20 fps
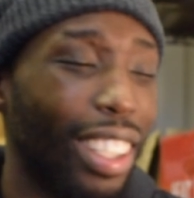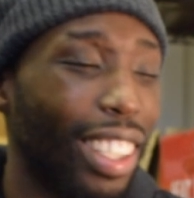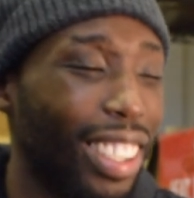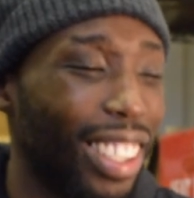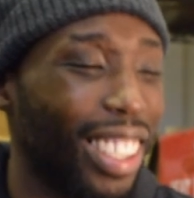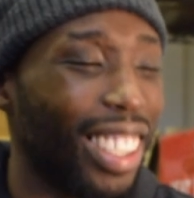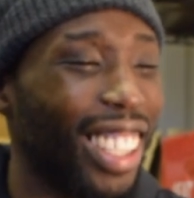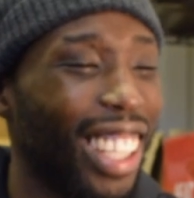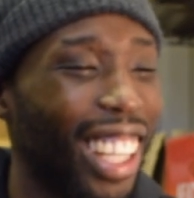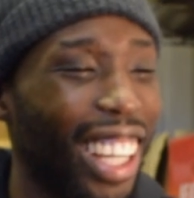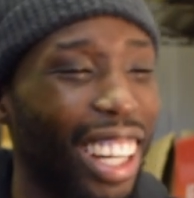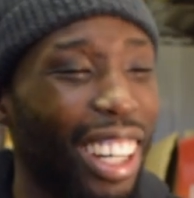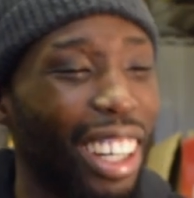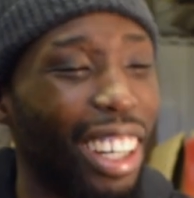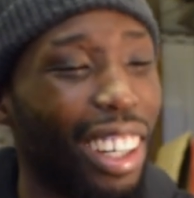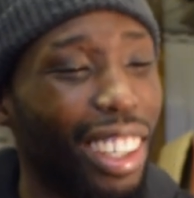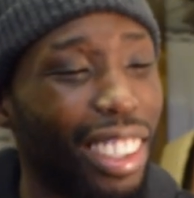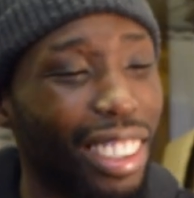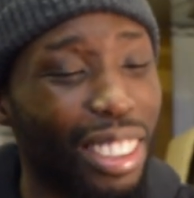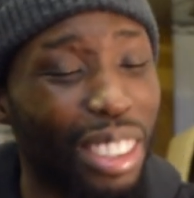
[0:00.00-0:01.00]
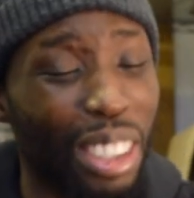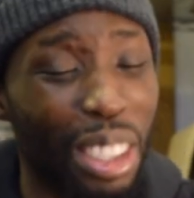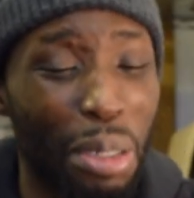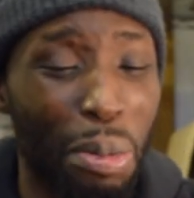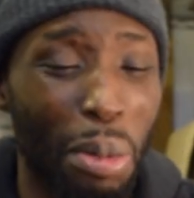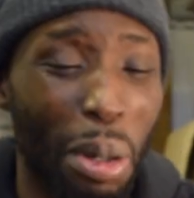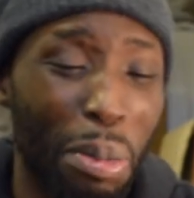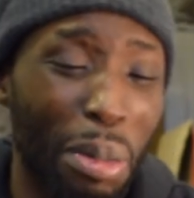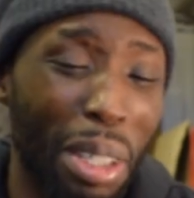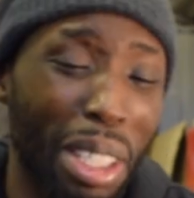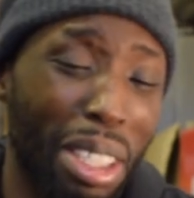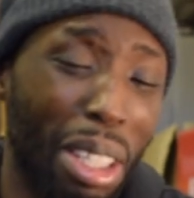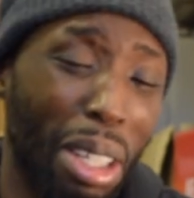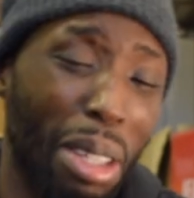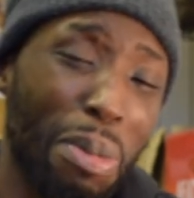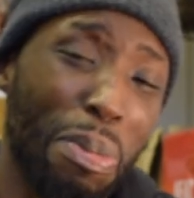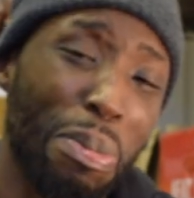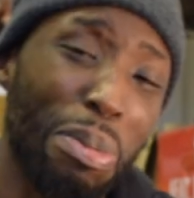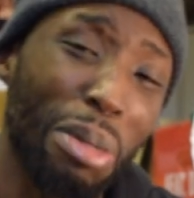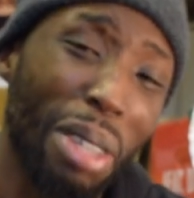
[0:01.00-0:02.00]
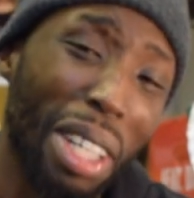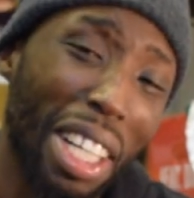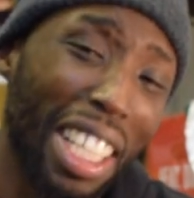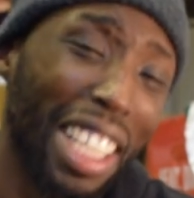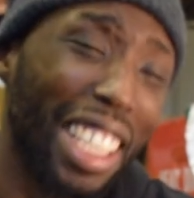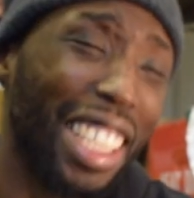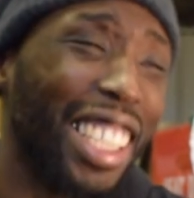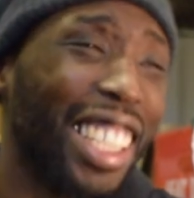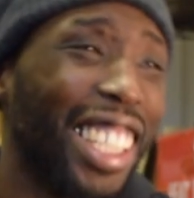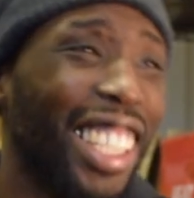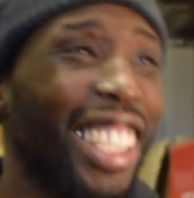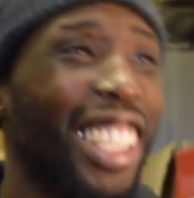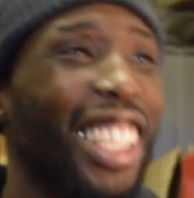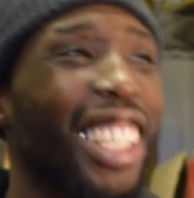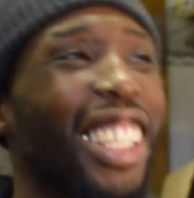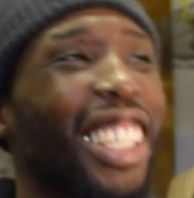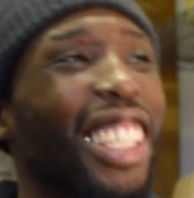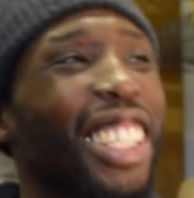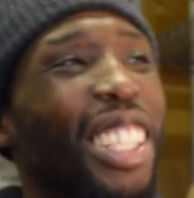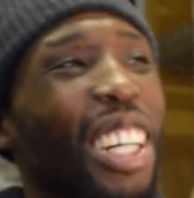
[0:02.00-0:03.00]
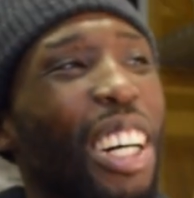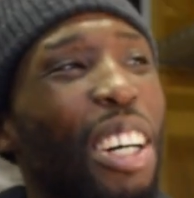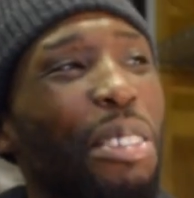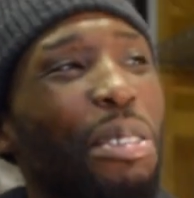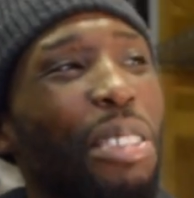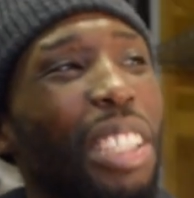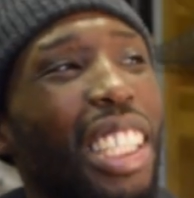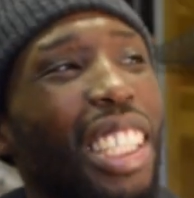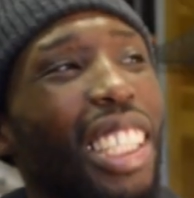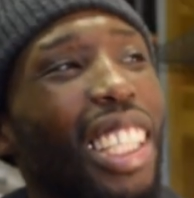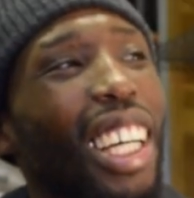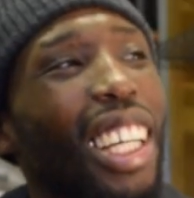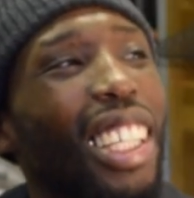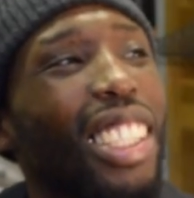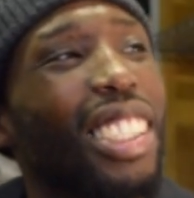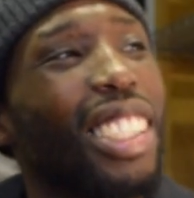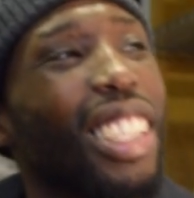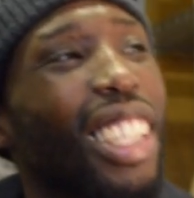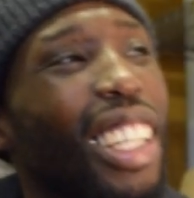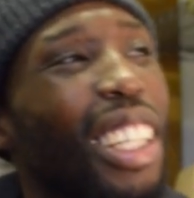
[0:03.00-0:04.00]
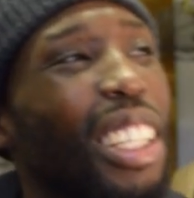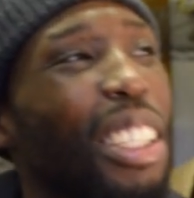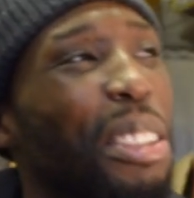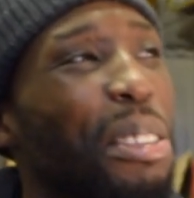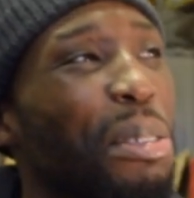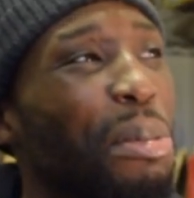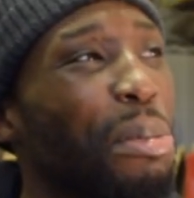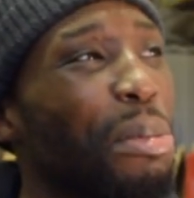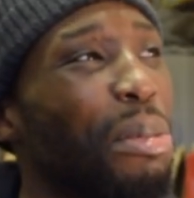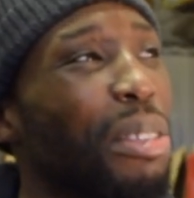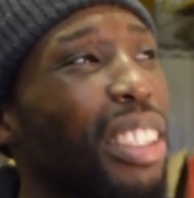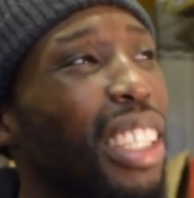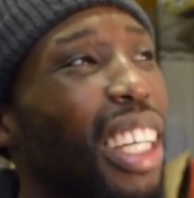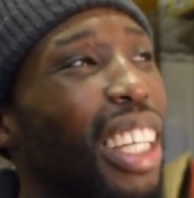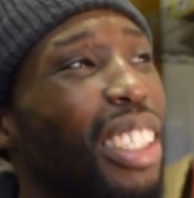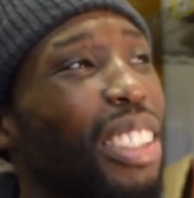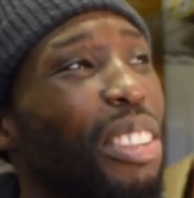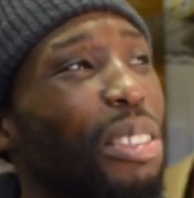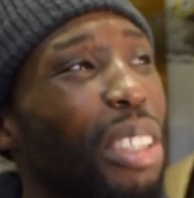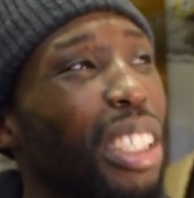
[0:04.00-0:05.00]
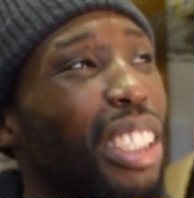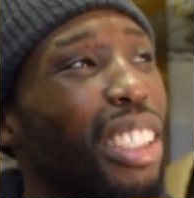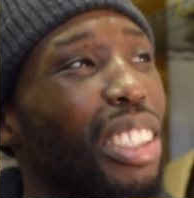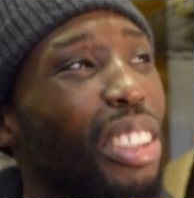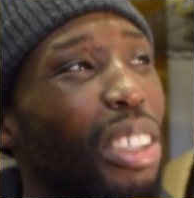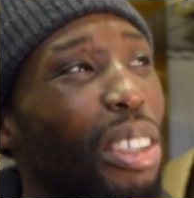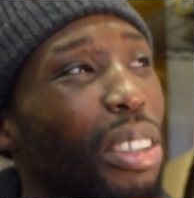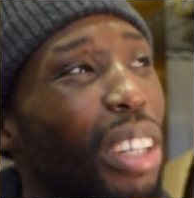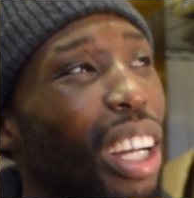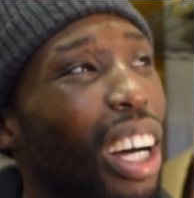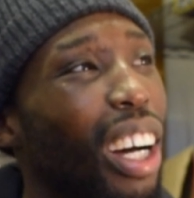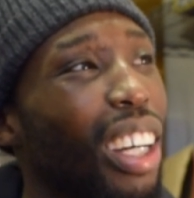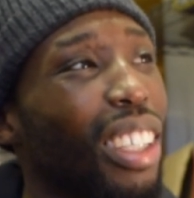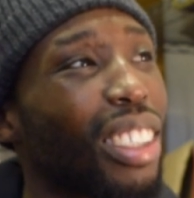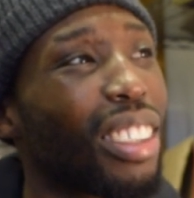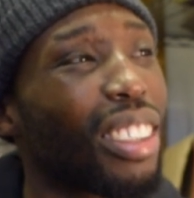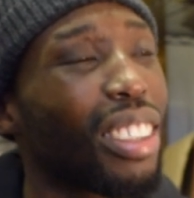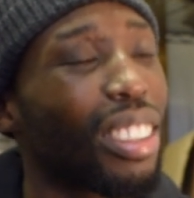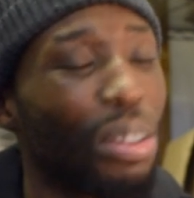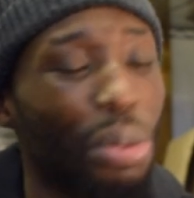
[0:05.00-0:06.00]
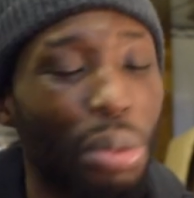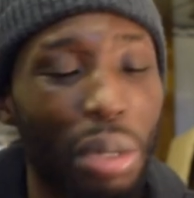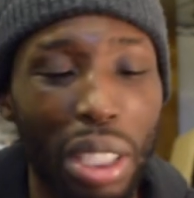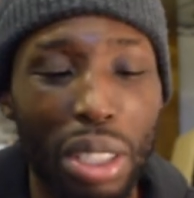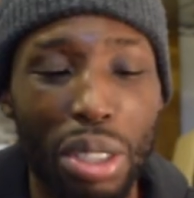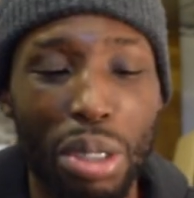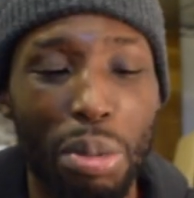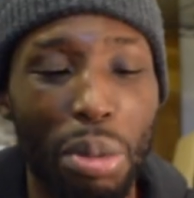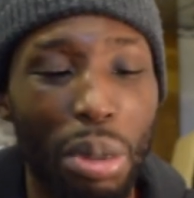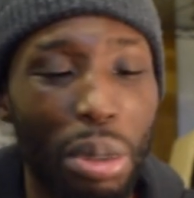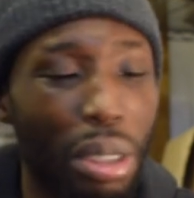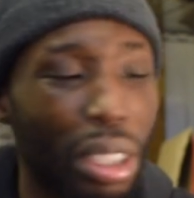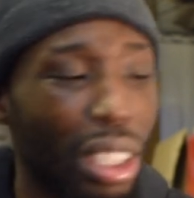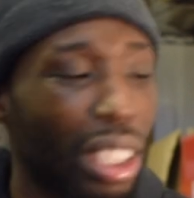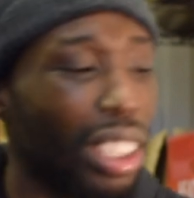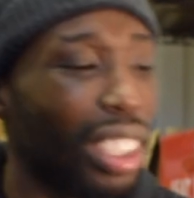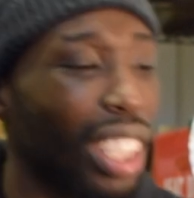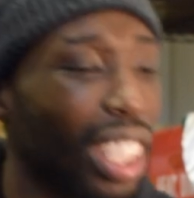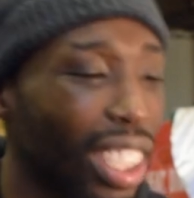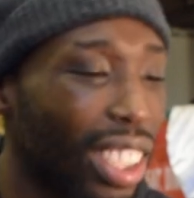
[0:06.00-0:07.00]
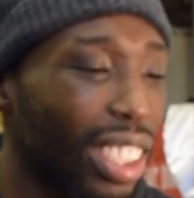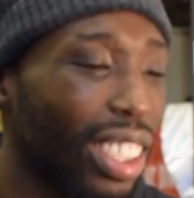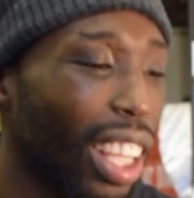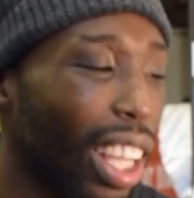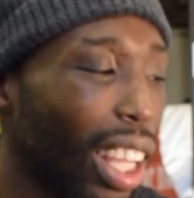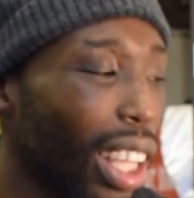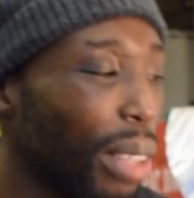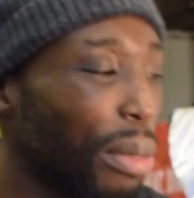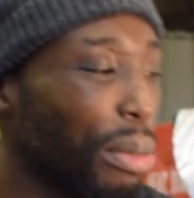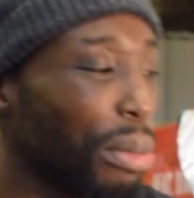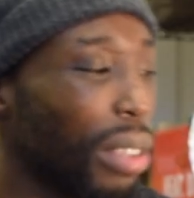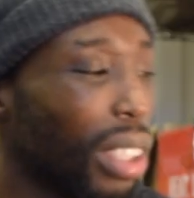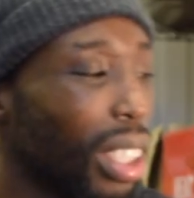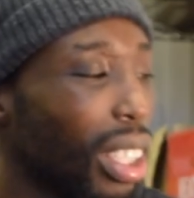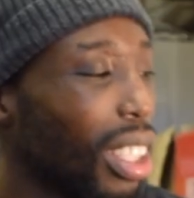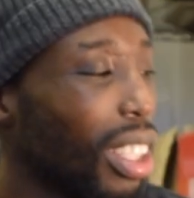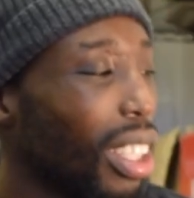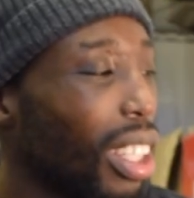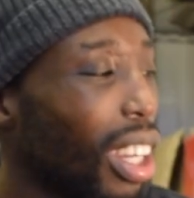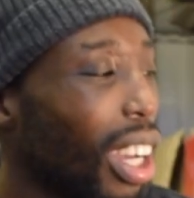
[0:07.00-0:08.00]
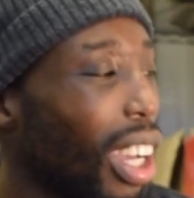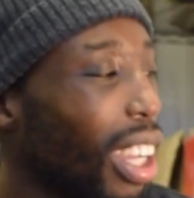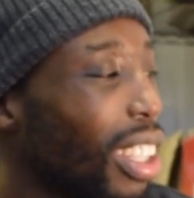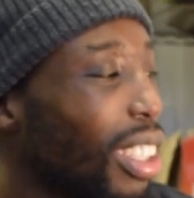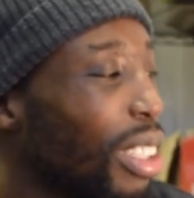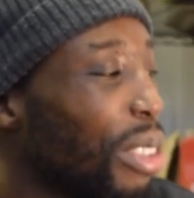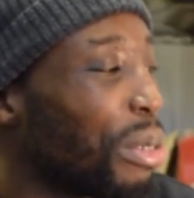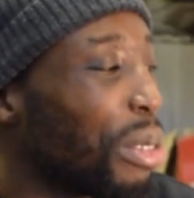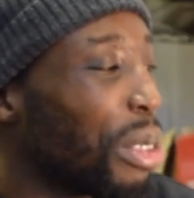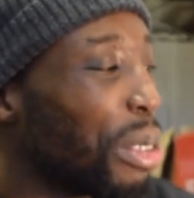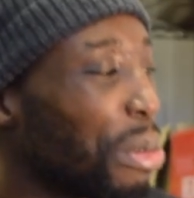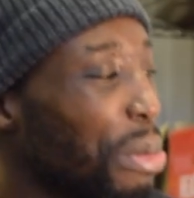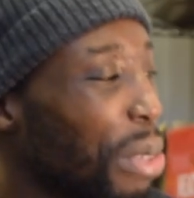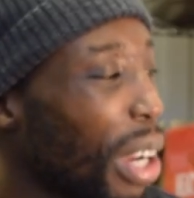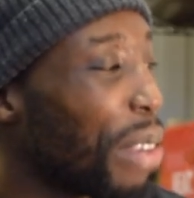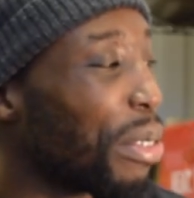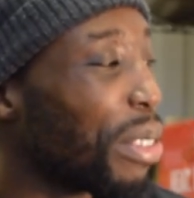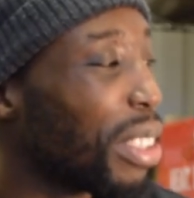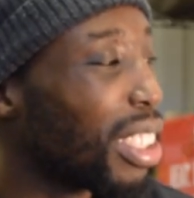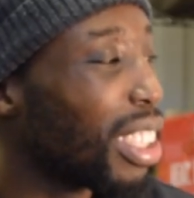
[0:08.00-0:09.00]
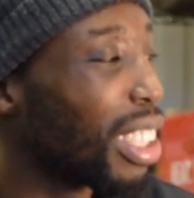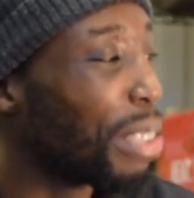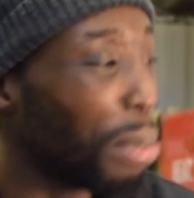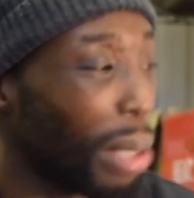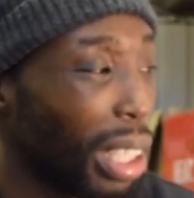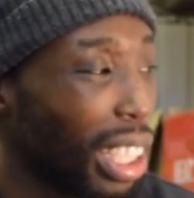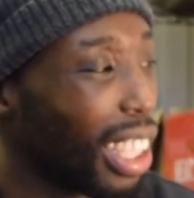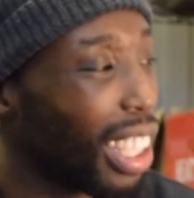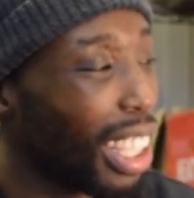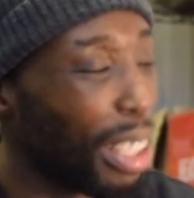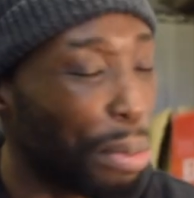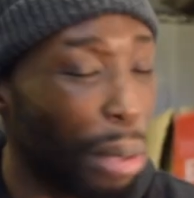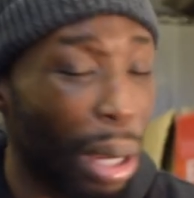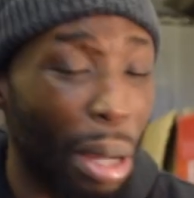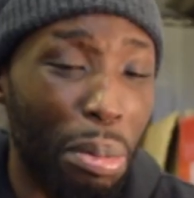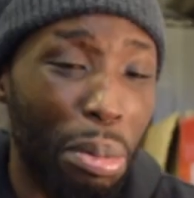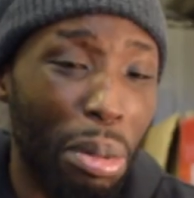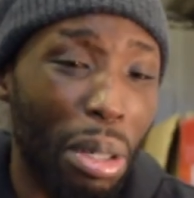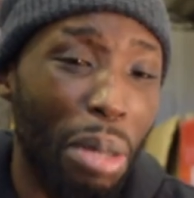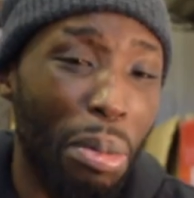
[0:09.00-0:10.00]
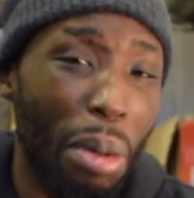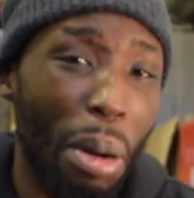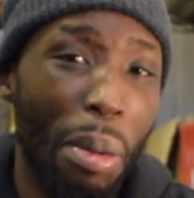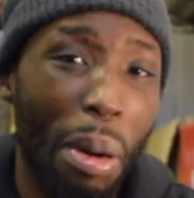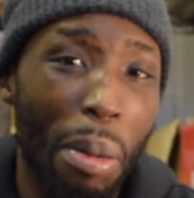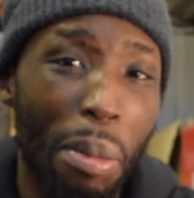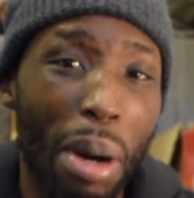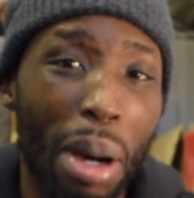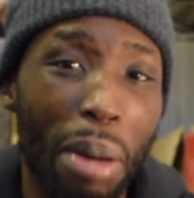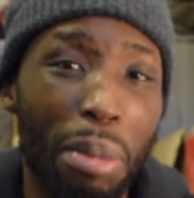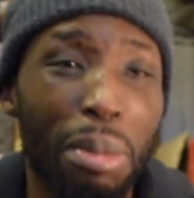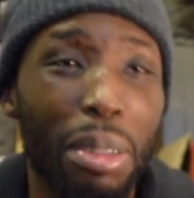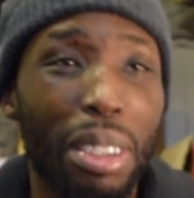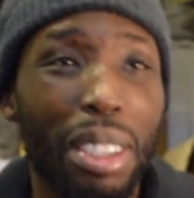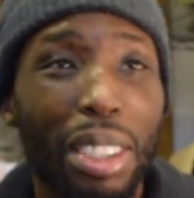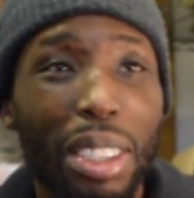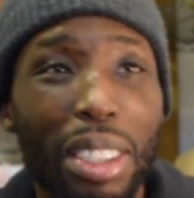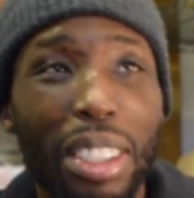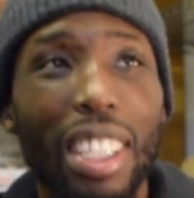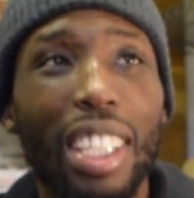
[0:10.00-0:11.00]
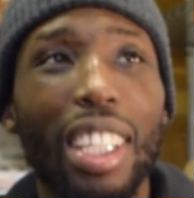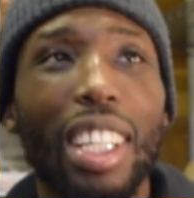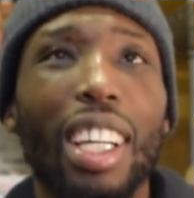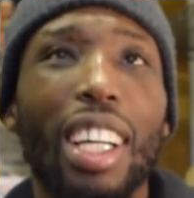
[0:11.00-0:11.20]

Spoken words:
Like, oh, John's mum makes us pray. You know what I mean? And that's weird, you know, like us weed smokers at the time, in a room, having being led by a prayer by my mum, you know?